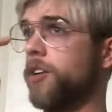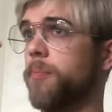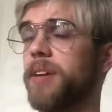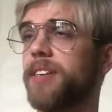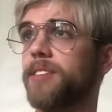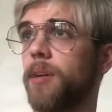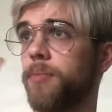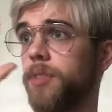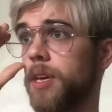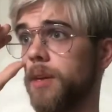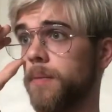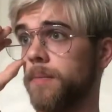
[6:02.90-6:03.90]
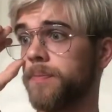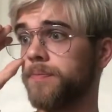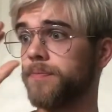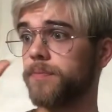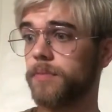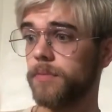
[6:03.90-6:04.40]
could be something
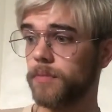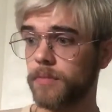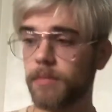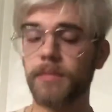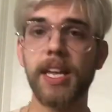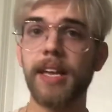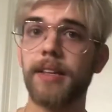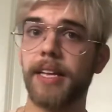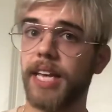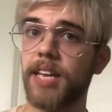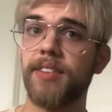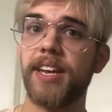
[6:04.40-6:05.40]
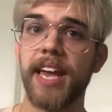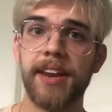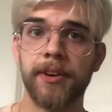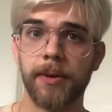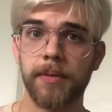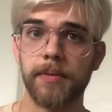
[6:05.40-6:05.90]
like even
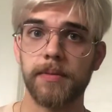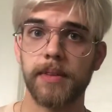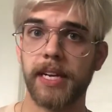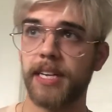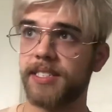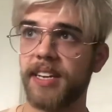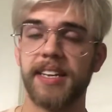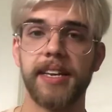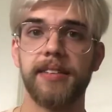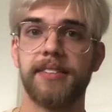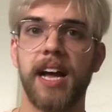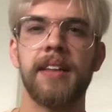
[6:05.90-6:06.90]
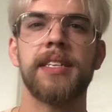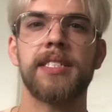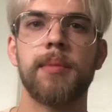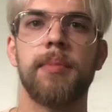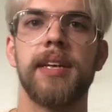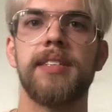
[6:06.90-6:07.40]
inner. Like I said, telling
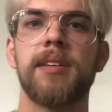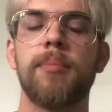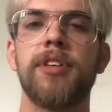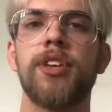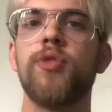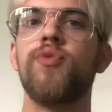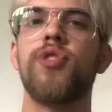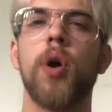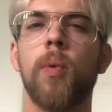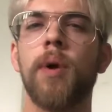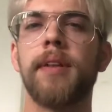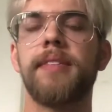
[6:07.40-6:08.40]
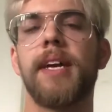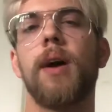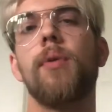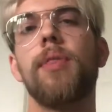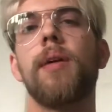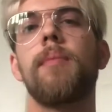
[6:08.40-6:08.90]
somebody something you don't want to
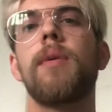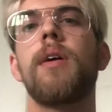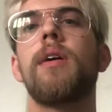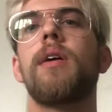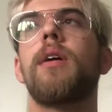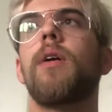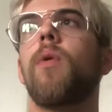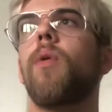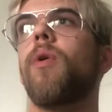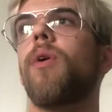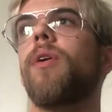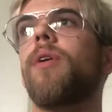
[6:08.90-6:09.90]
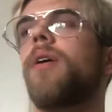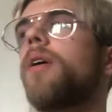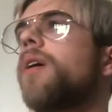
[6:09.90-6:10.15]
tell them, or,